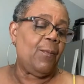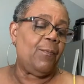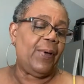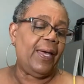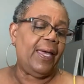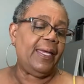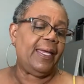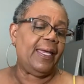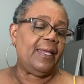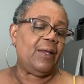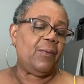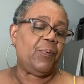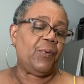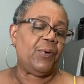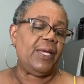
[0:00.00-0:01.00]
Bake in the
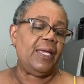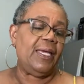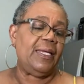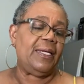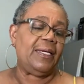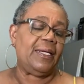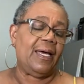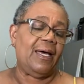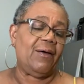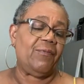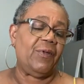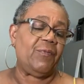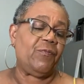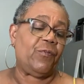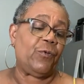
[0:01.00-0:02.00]
preheated
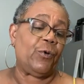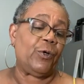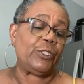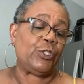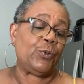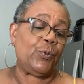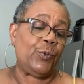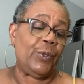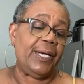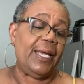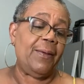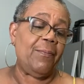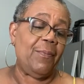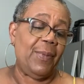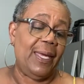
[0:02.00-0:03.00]
oven for
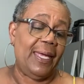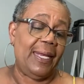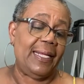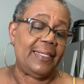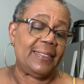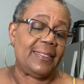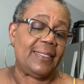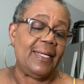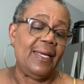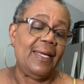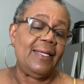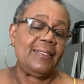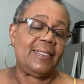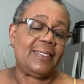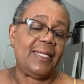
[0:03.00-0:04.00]
20 minutes.
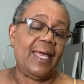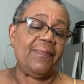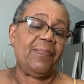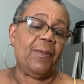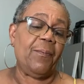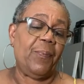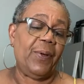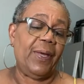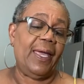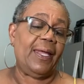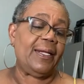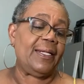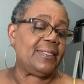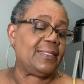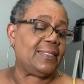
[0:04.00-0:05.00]
Set the
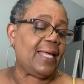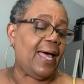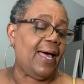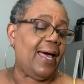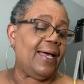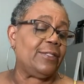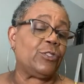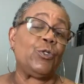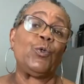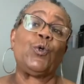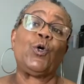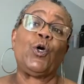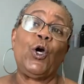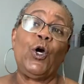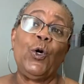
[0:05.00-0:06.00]
pan aside to
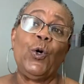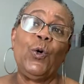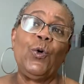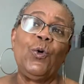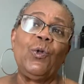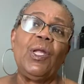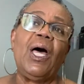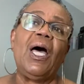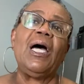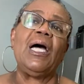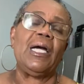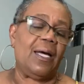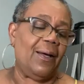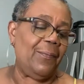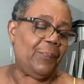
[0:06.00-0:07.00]
cool
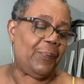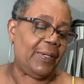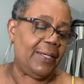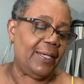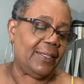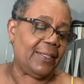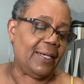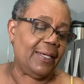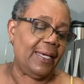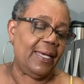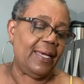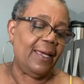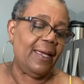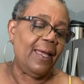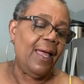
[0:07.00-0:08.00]

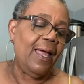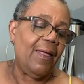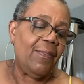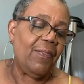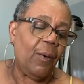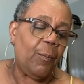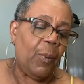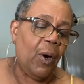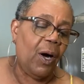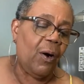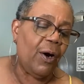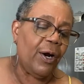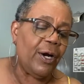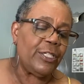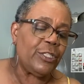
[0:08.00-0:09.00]
completely. The
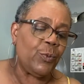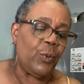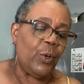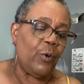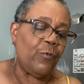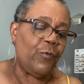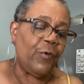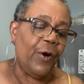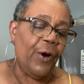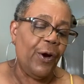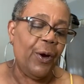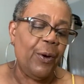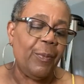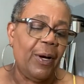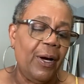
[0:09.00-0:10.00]
bars will
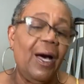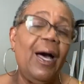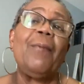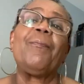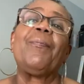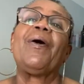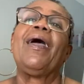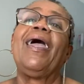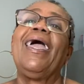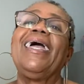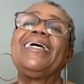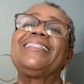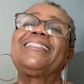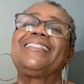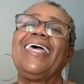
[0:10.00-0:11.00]
firm up
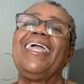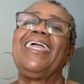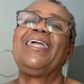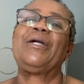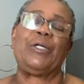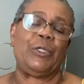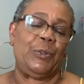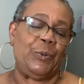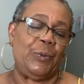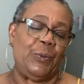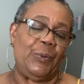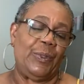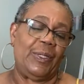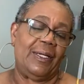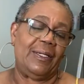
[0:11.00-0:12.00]
as they
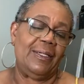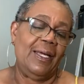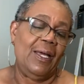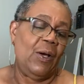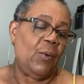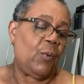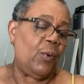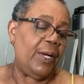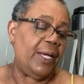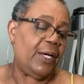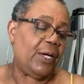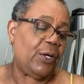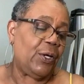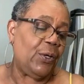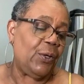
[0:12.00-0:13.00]
cool. When
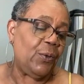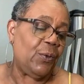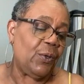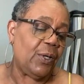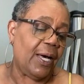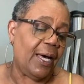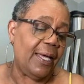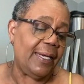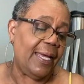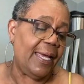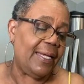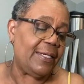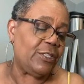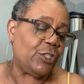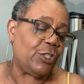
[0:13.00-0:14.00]
cool, cut
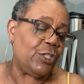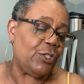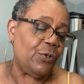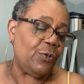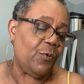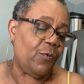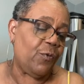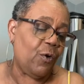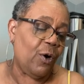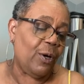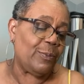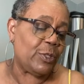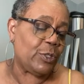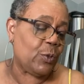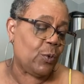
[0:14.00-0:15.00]
into
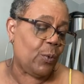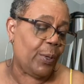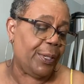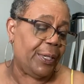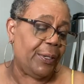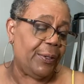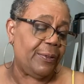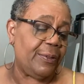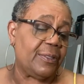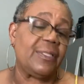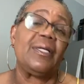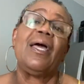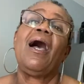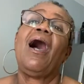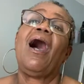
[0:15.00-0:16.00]
uniform squares.
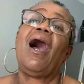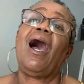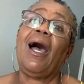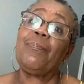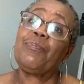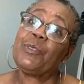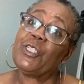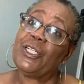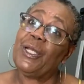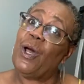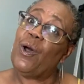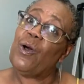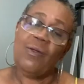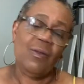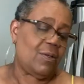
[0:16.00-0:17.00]

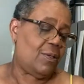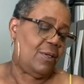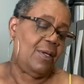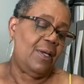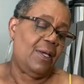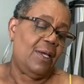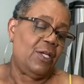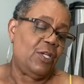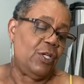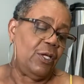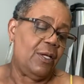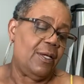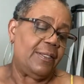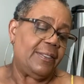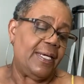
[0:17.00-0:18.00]
Optional,
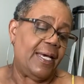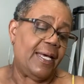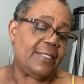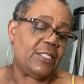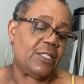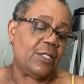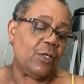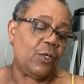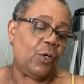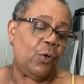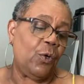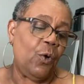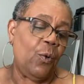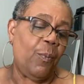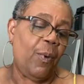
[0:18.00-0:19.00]
dust
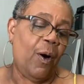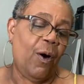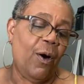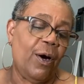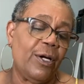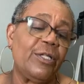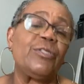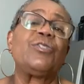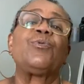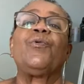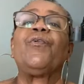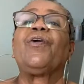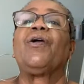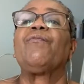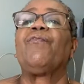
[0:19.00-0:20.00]
cool bars
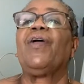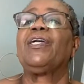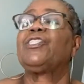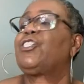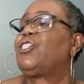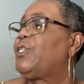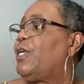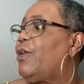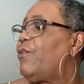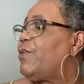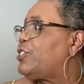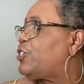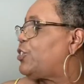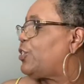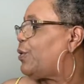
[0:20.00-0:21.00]
with confectionery
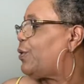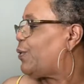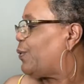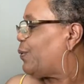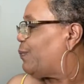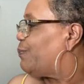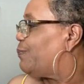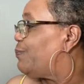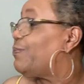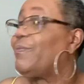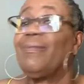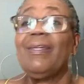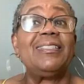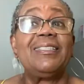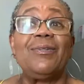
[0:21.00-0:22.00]
sugar.
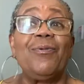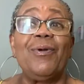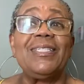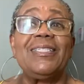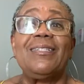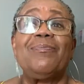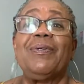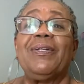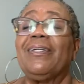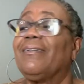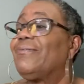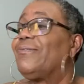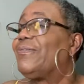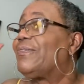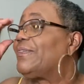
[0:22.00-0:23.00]
That's the recipe.
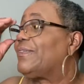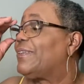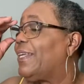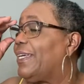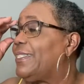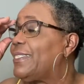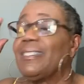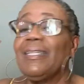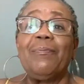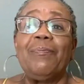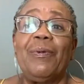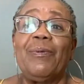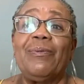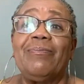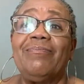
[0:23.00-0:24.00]
It's
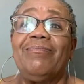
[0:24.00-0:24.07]
simple.